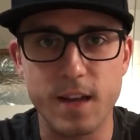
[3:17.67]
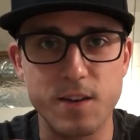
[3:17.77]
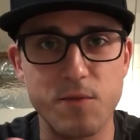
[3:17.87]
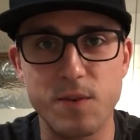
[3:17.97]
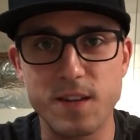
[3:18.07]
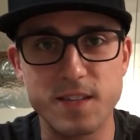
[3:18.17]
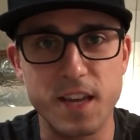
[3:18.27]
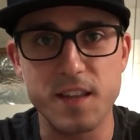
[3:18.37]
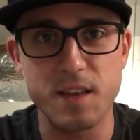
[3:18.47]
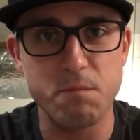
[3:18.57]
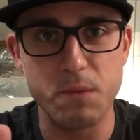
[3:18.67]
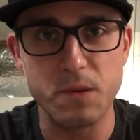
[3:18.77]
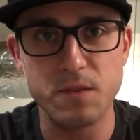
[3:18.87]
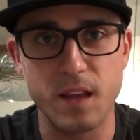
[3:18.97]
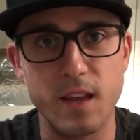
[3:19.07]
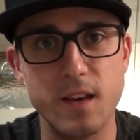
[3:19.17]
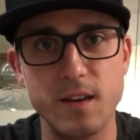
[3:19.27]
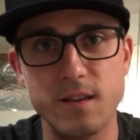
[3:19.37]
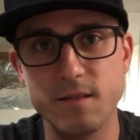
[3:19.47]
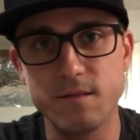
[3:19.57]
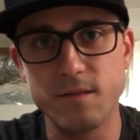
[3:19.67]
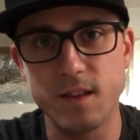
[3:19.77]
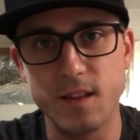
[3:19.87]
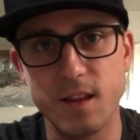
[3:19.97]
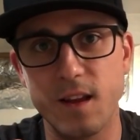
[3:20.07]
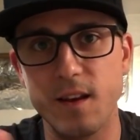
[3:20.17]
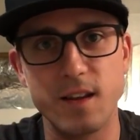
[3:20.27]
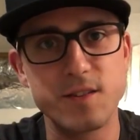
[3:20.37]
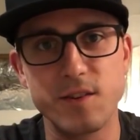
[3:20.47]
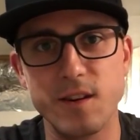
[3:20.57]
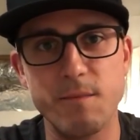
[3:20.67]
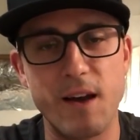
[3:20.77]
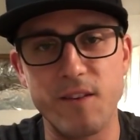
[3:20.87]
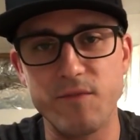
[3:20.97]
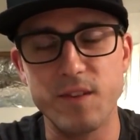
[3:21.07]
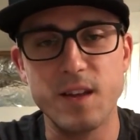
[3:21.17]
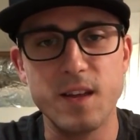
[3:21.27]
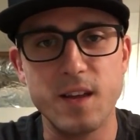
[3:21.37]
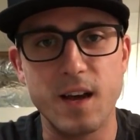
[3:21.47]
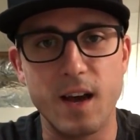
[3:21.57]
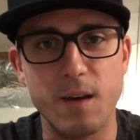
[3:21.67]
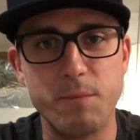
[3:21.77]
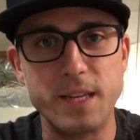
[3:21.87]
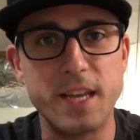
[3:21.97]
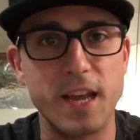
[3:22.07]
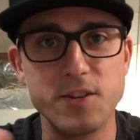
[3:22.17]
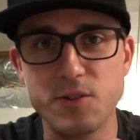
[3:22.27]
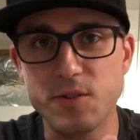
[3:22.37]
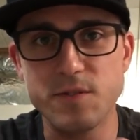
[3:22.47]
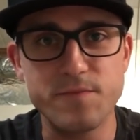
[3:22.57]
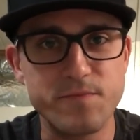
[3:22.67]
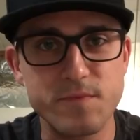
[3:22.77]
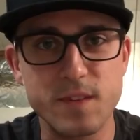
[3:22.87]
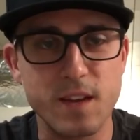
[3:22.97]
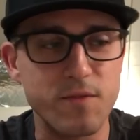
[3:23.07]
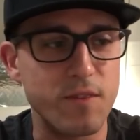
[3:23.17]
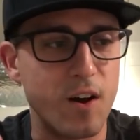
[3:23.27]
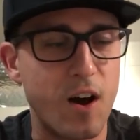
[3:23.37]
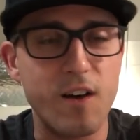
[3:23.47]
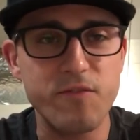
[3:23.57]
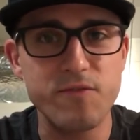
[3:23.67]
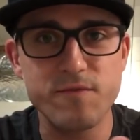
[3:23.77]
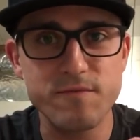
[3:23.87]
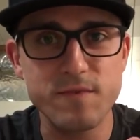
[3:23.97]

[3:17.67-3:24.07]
I don't want to say that they build in a certain amount of uh, potential kind of off